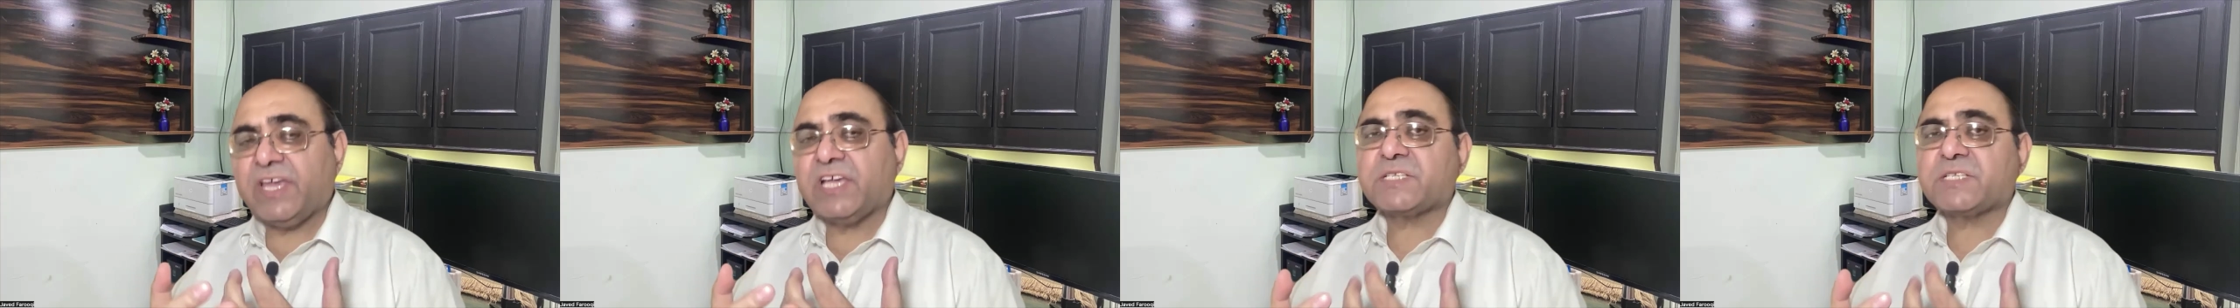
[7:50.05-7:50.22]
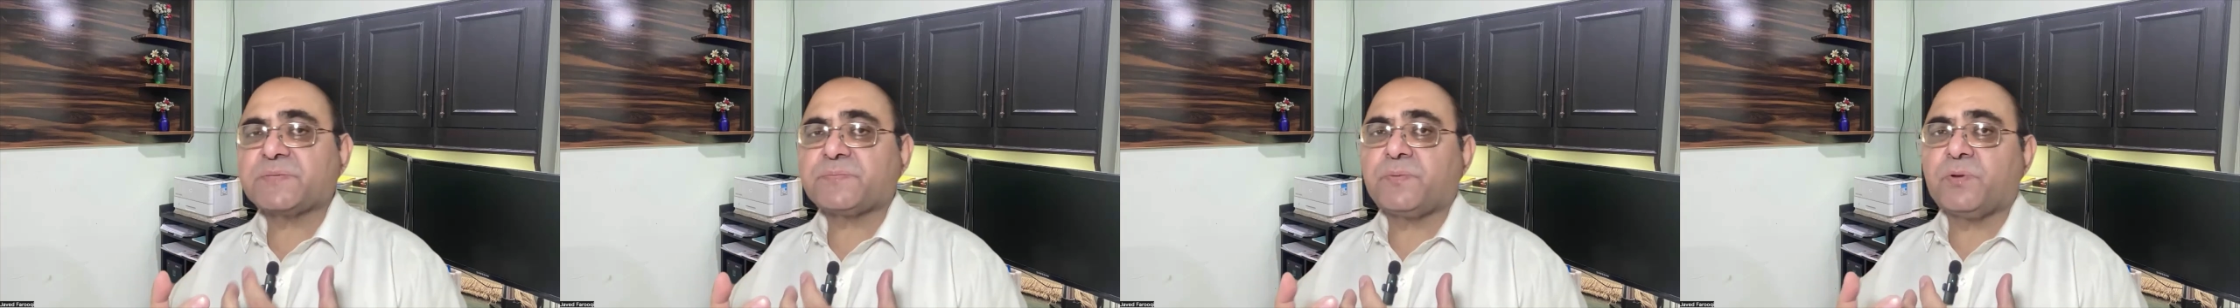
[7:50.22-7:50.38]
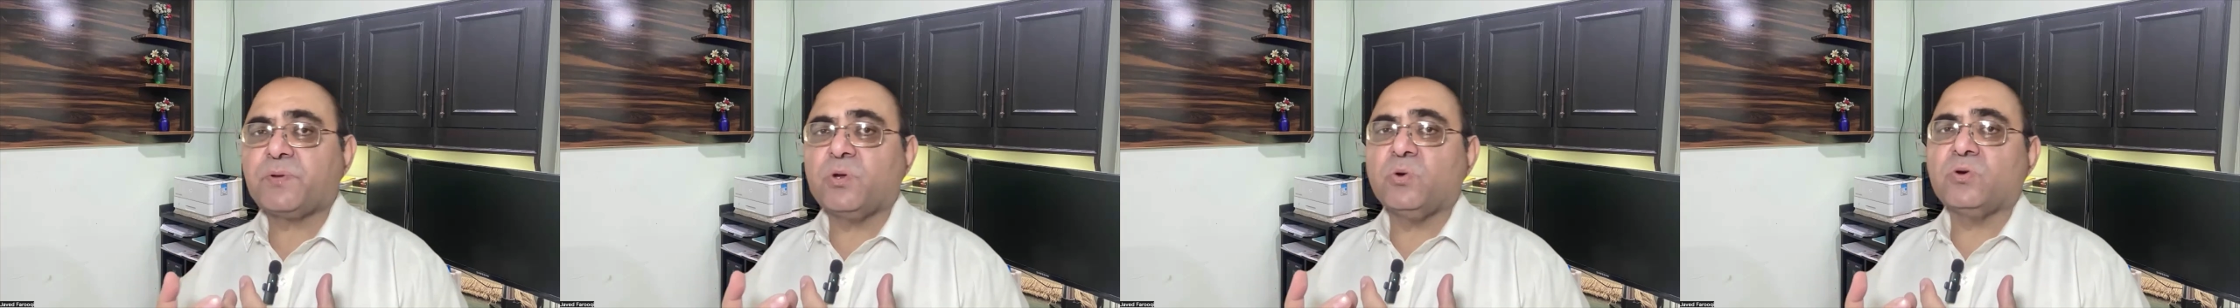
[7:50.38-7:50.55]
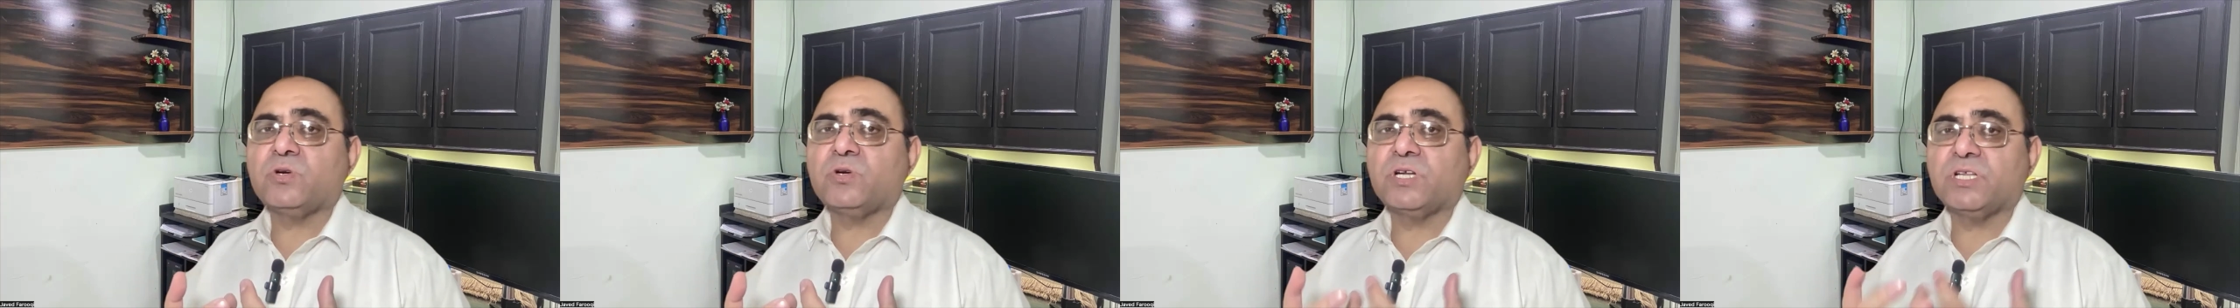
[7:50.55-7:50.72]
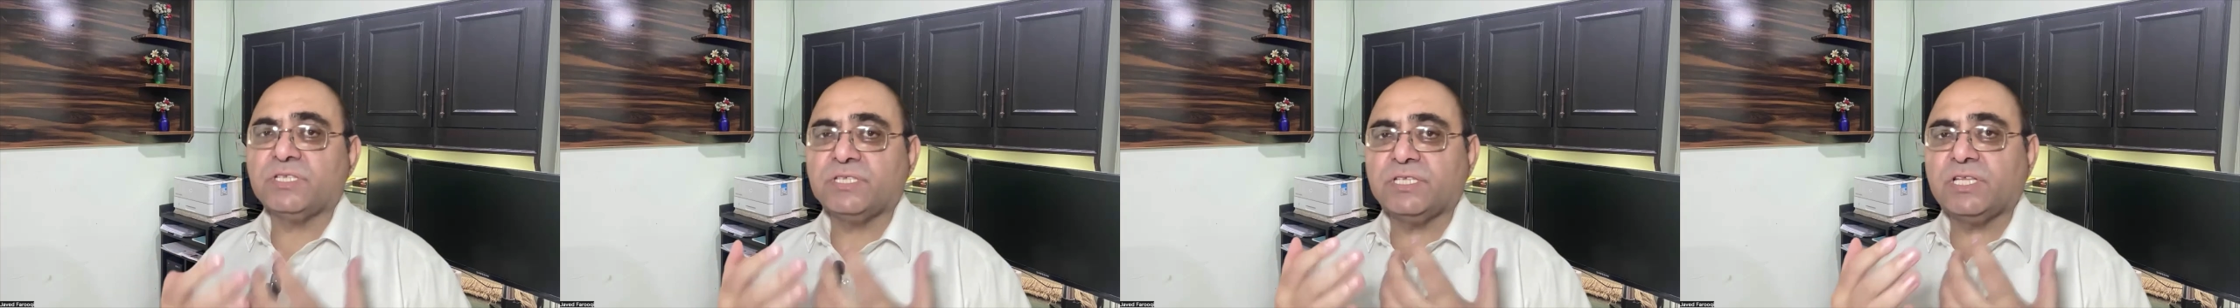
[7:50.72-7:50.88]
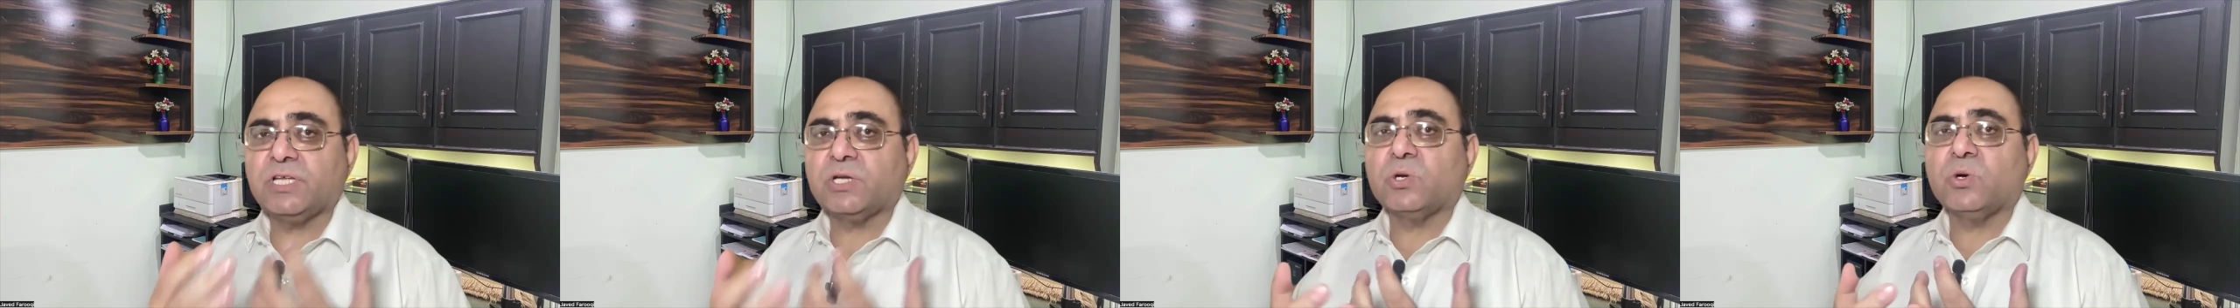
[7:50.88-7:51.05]

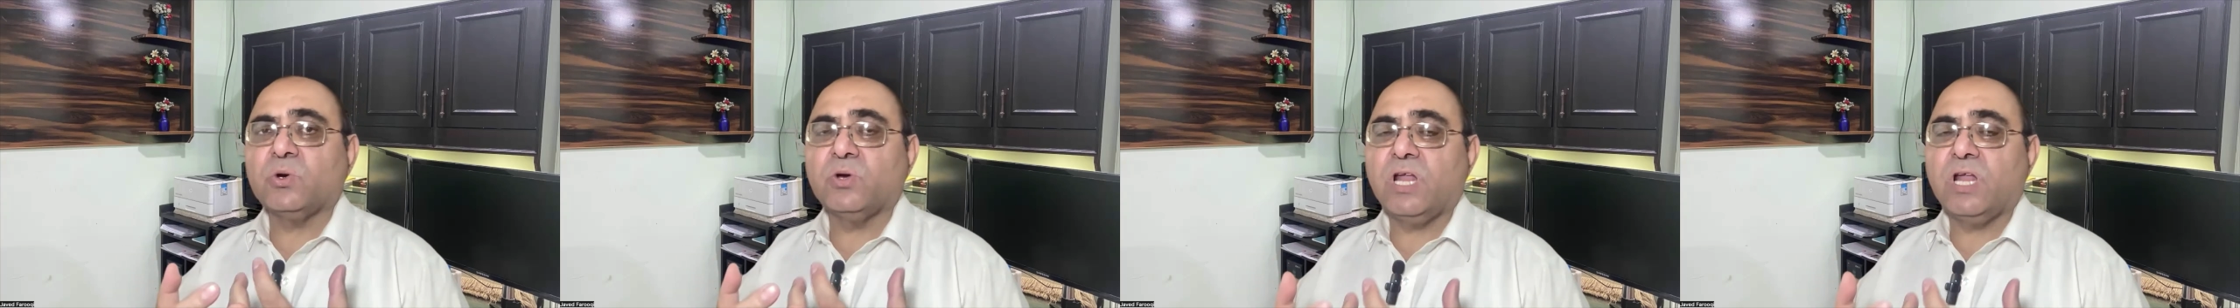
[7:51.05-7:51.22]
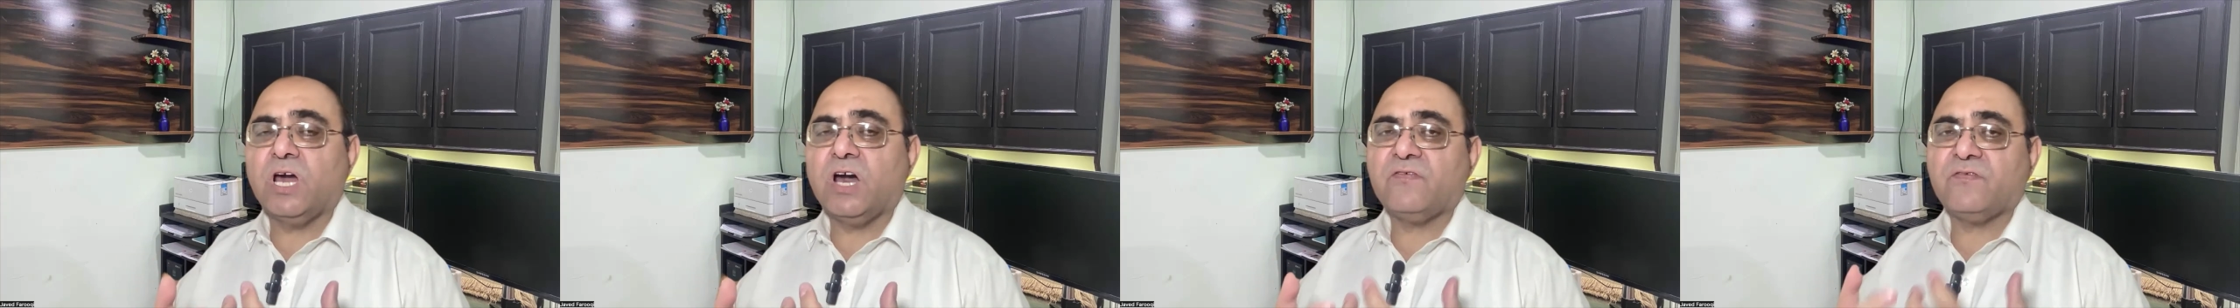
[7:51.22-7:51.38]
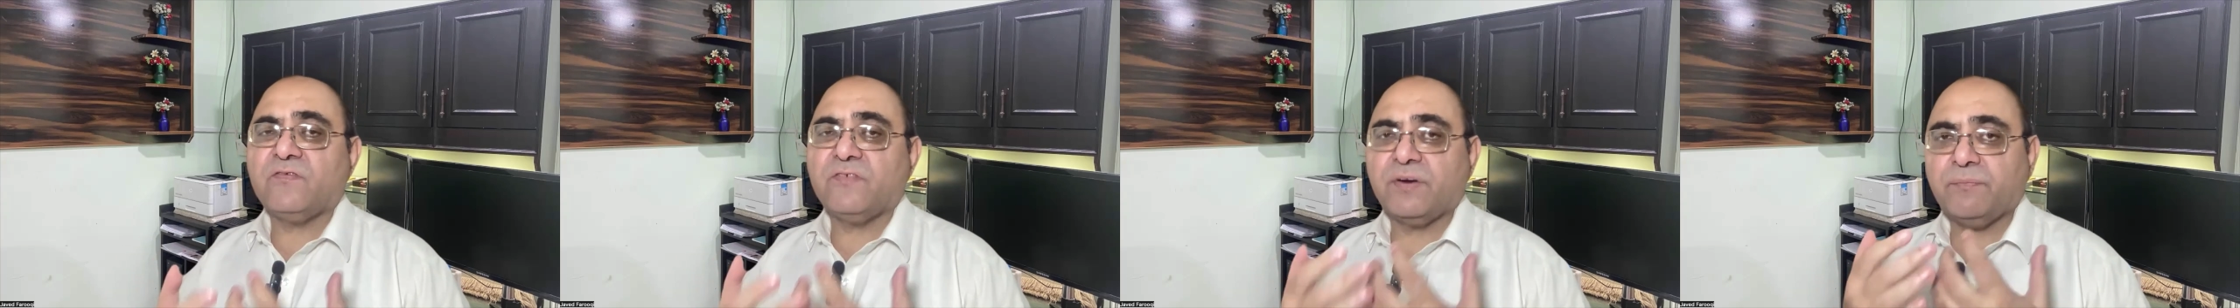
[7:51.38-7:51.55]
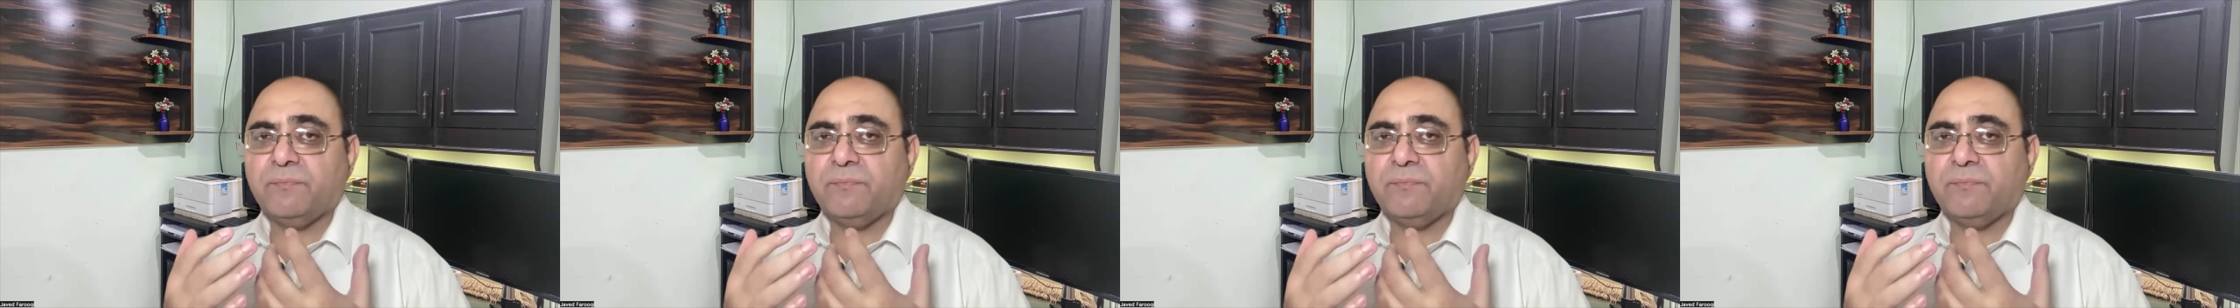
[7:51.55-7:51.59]
explored the role of